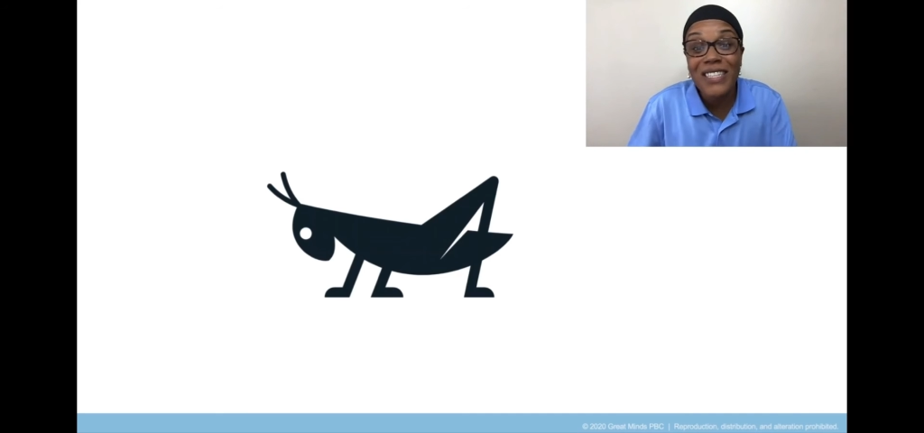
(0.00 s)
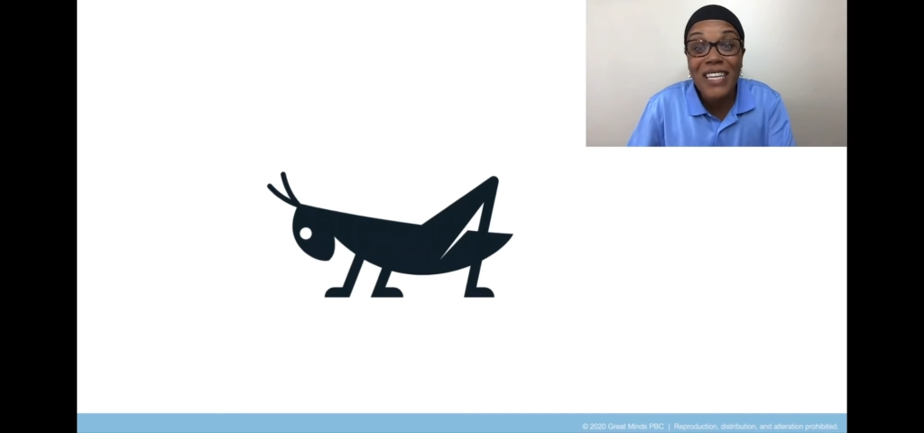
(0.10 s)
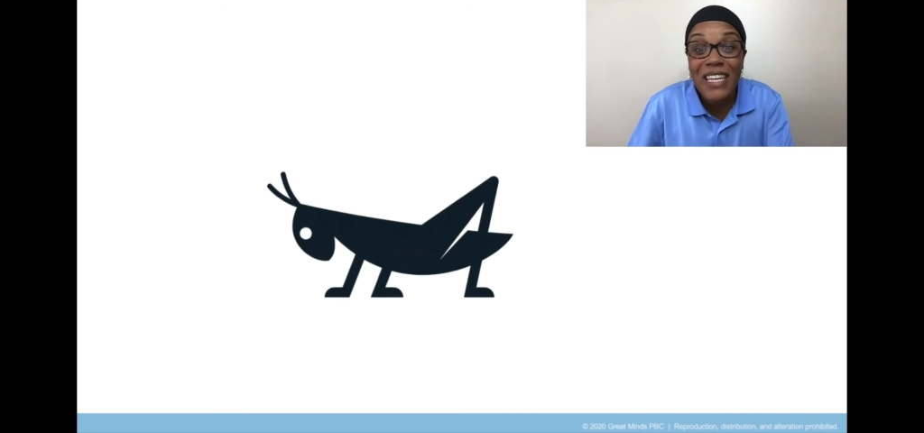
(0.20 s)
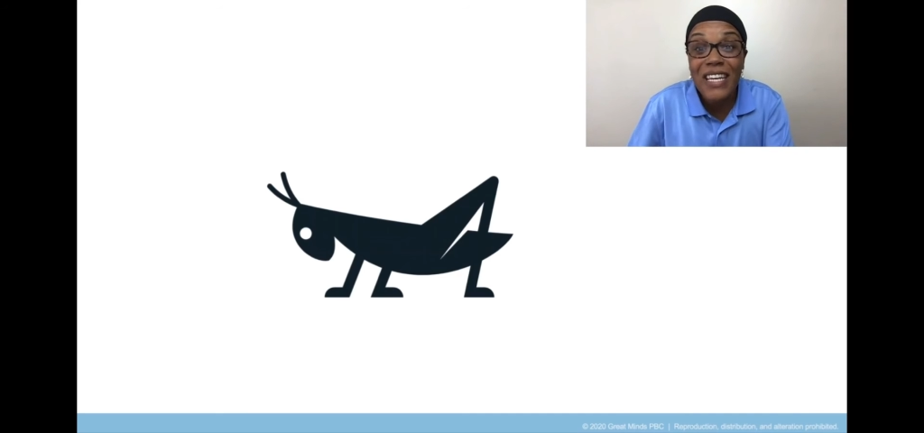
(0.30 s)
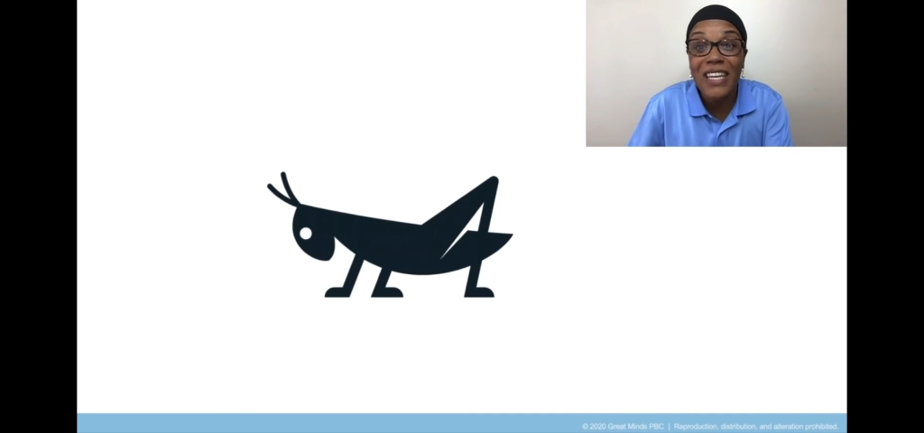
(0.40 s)

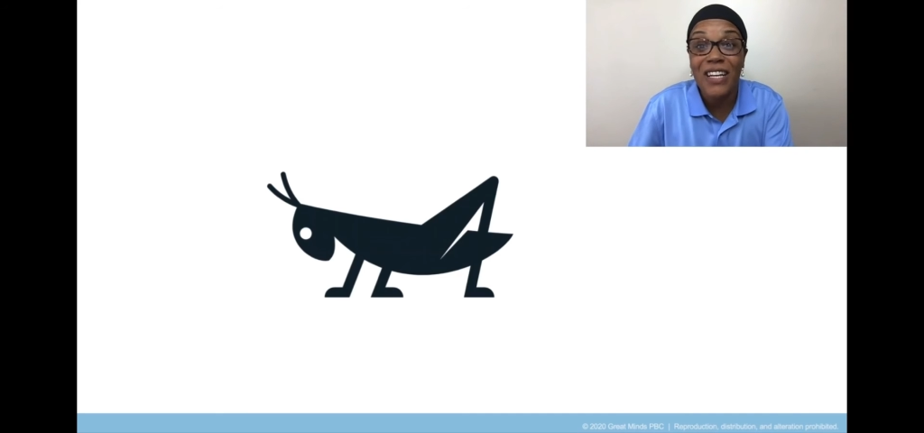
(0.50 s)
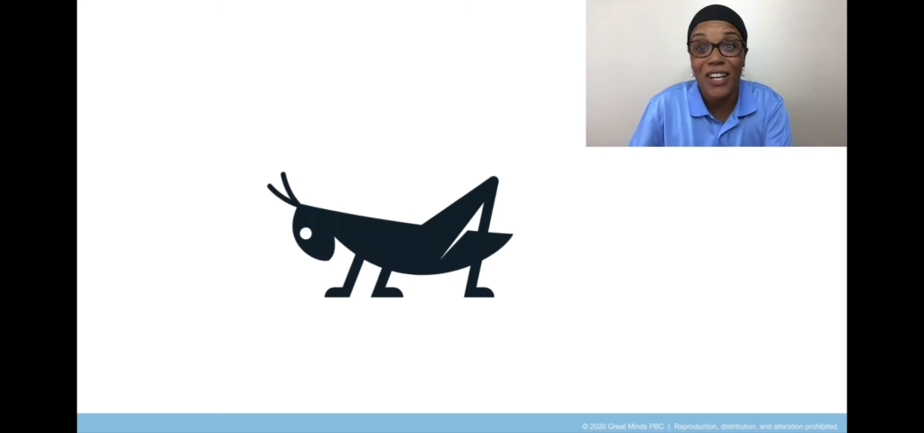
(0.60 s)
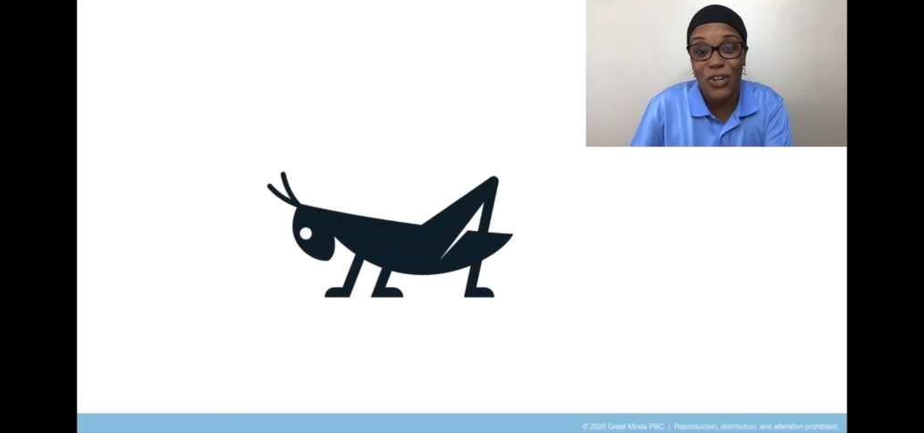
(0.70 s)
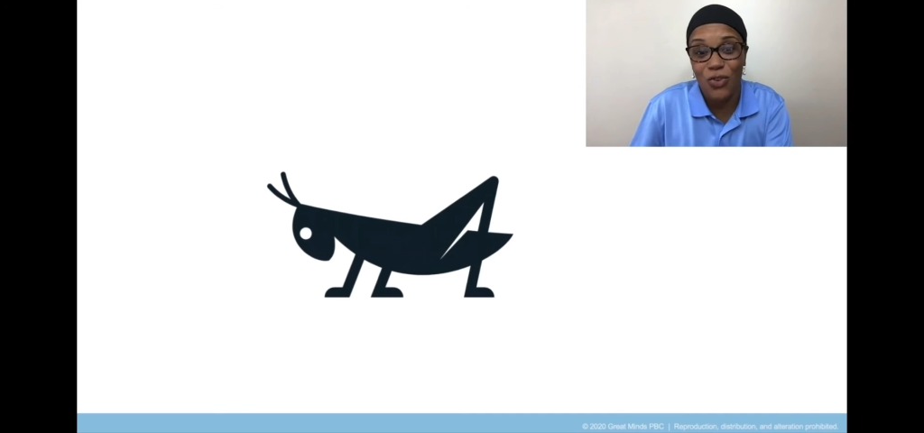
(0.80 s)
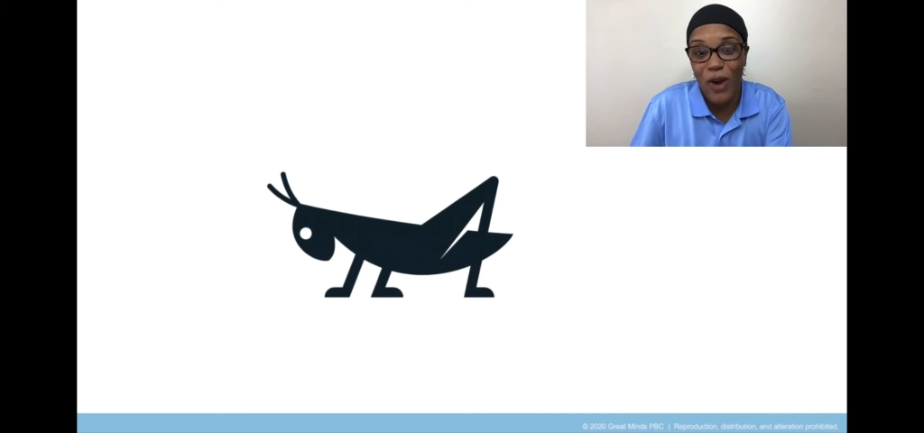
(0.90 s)
eating
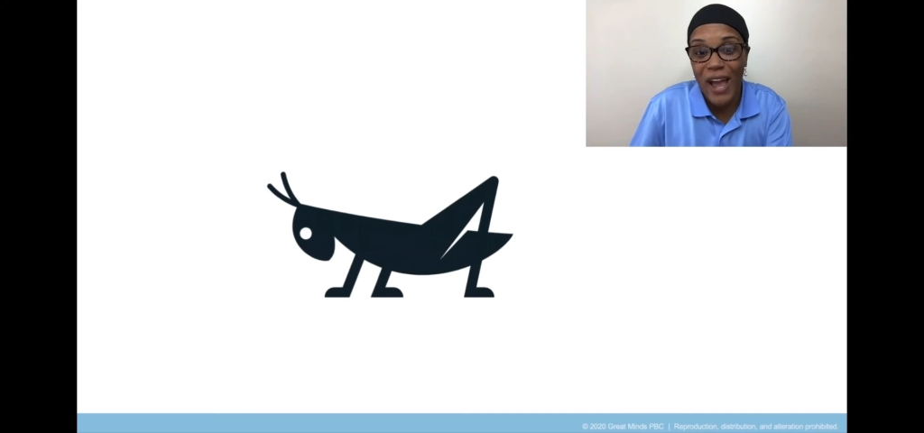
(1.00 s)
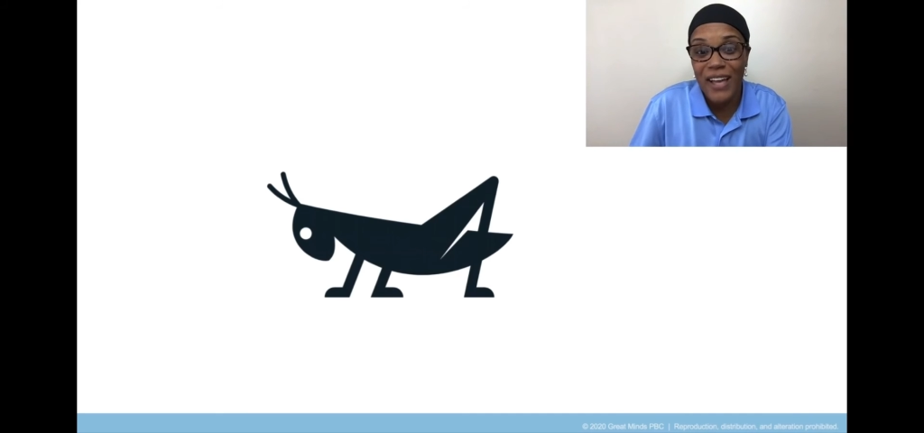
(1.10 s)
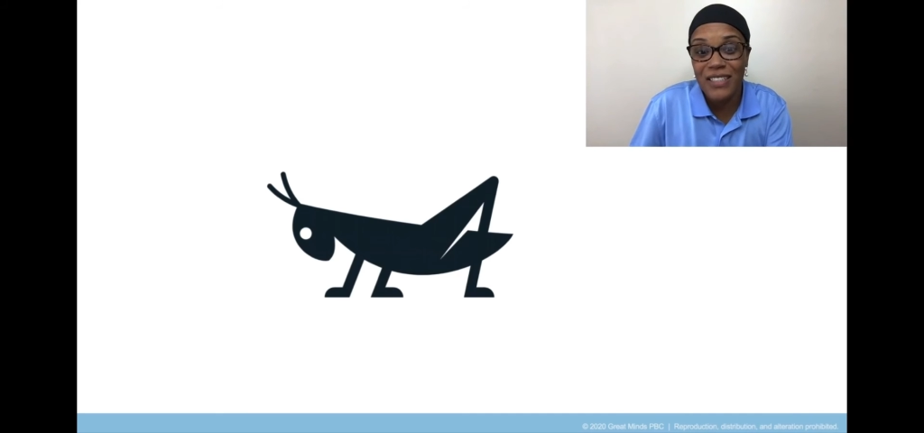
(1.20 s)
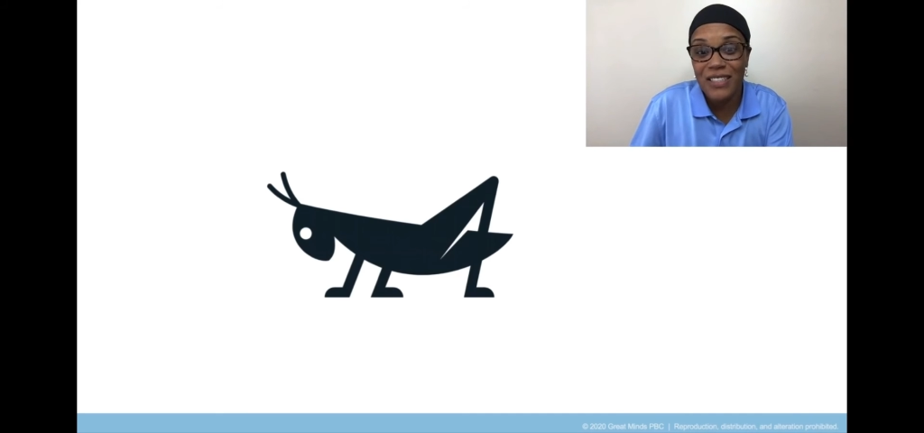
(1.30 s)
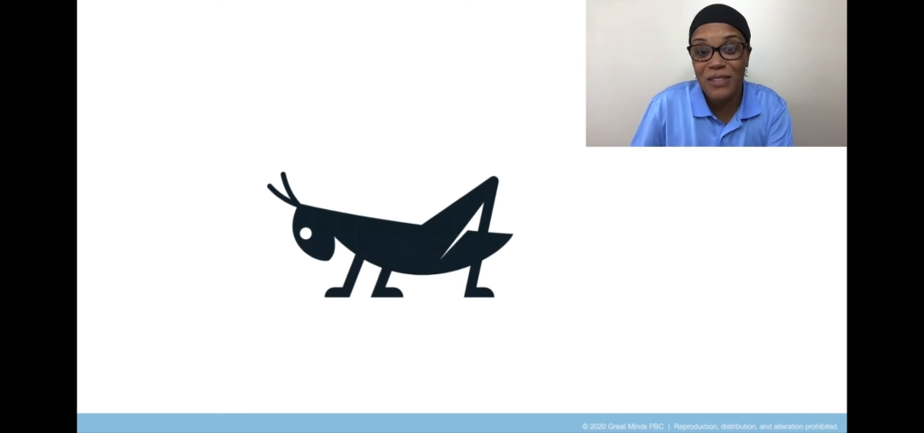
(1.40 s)

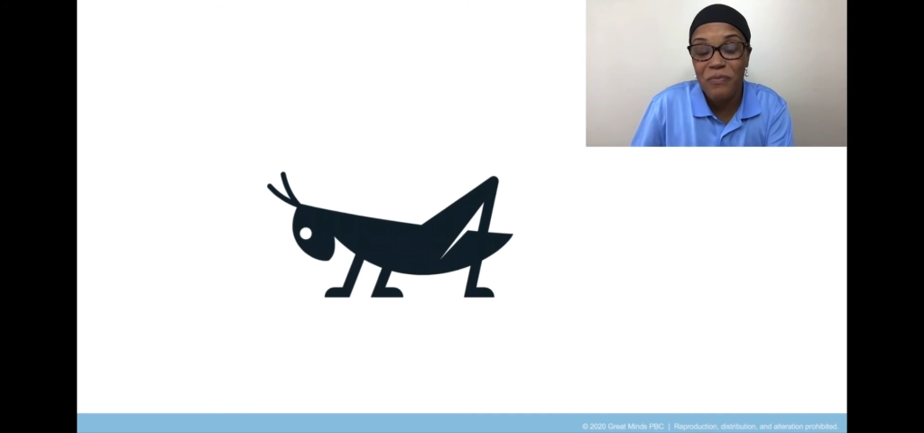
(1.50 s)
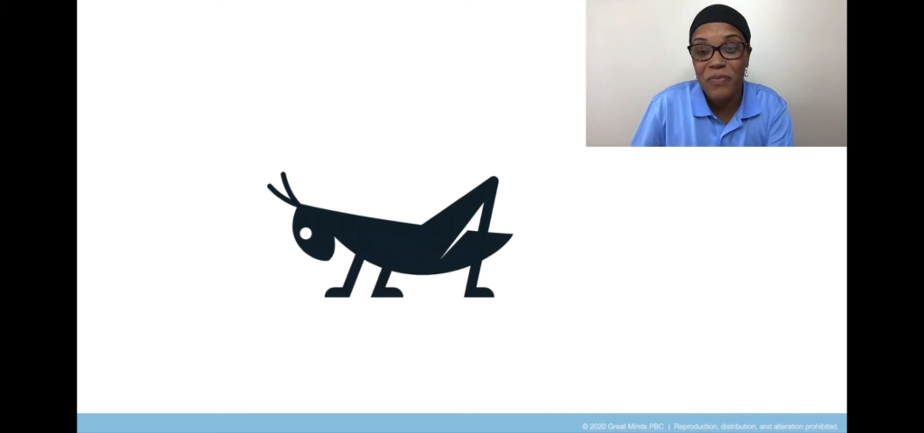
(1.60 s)
grass.